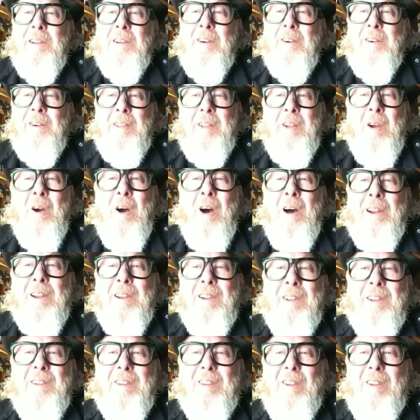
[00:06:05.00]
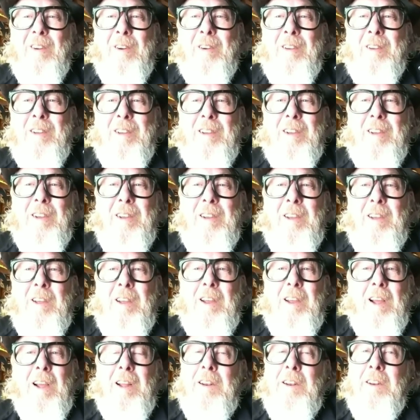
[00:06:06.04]
you know in the audience so
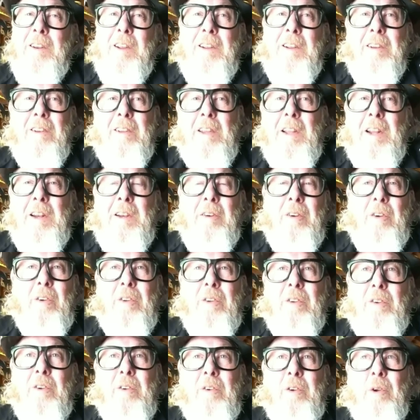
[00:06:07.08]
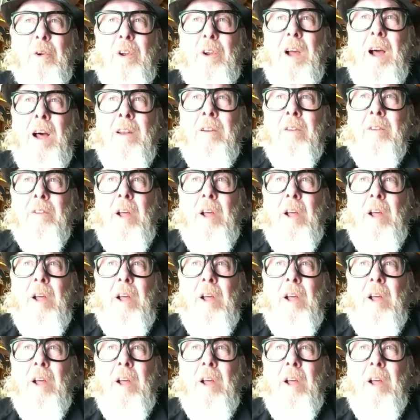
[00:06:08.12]
and it, then it just took on a